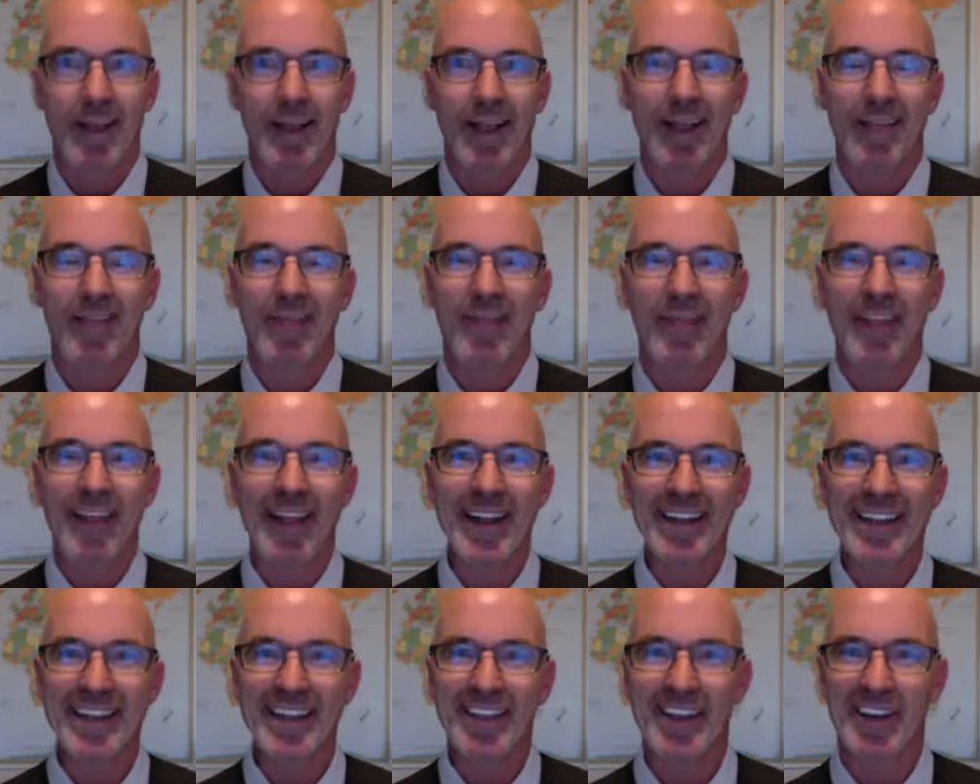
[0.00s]
And
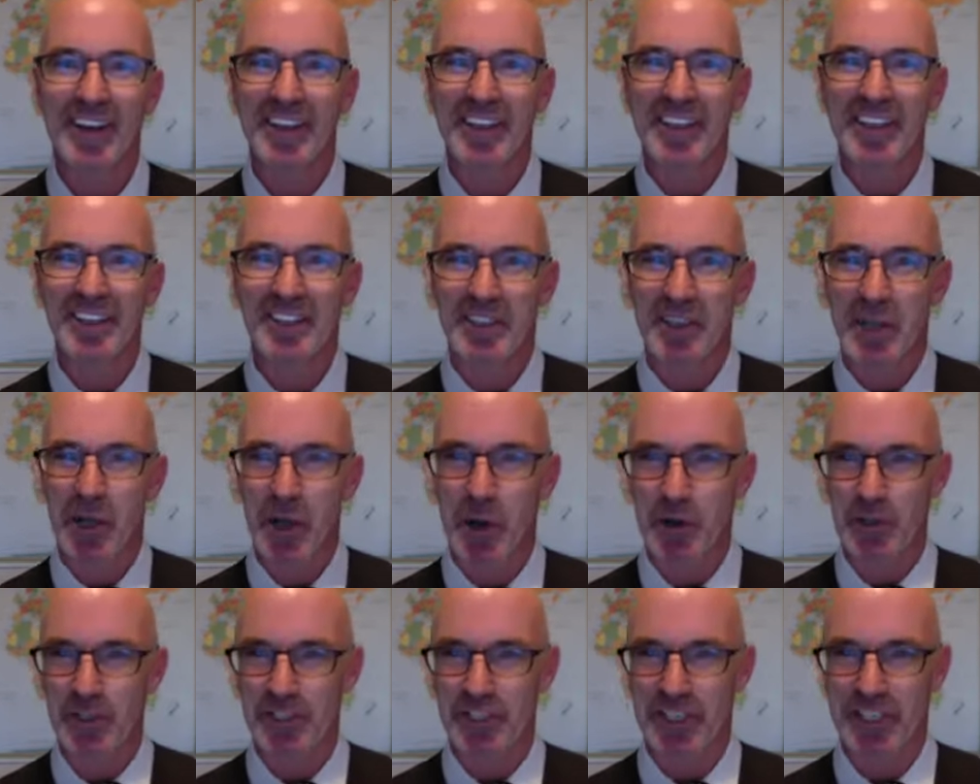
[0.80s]
then he got into
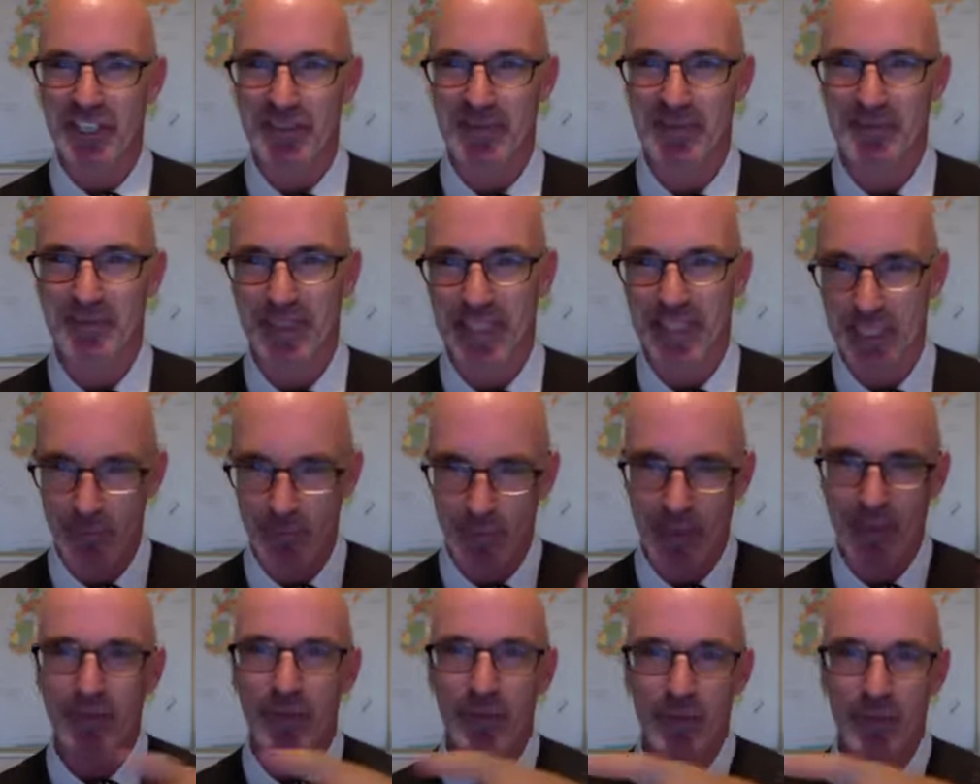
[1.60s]
coaching, and he
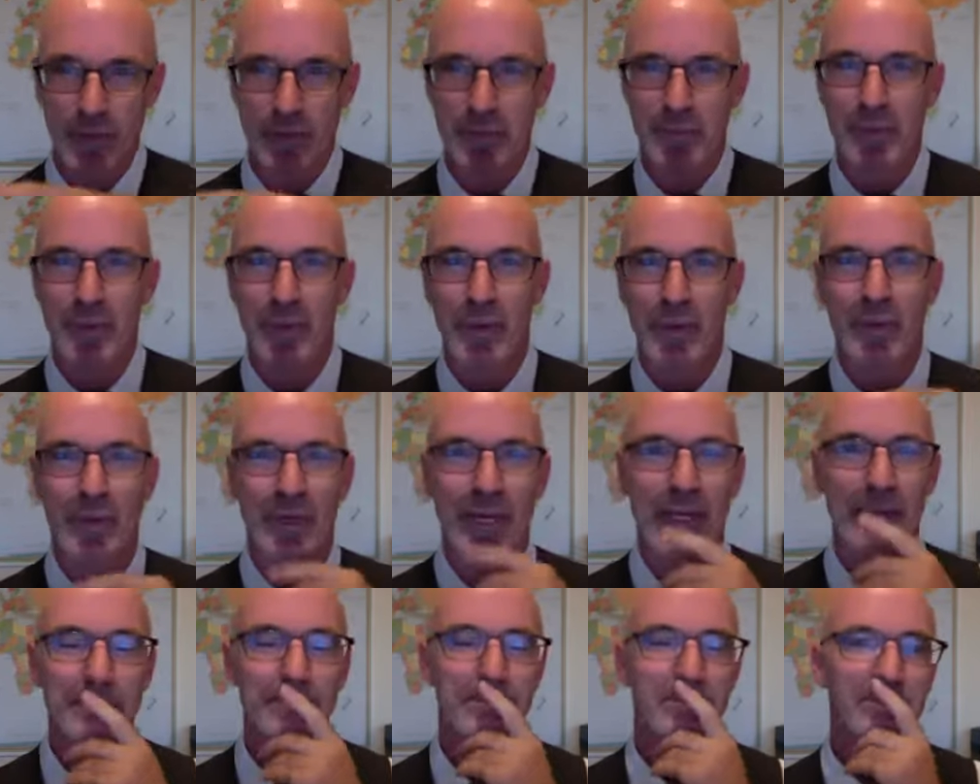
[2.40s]
went through the
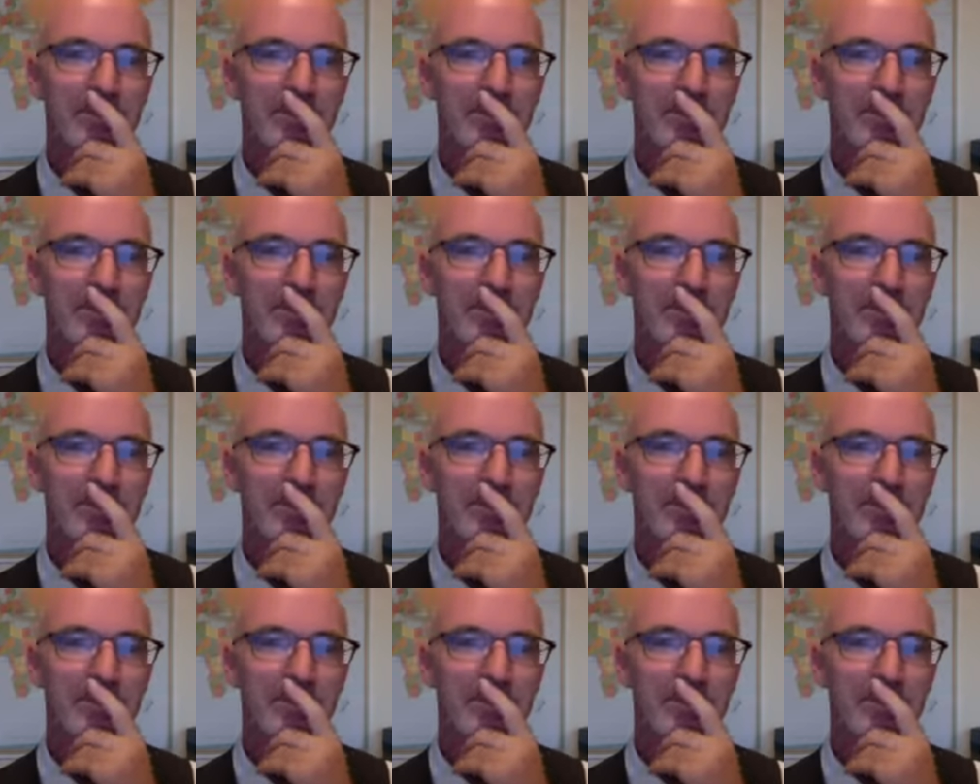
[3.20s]
program.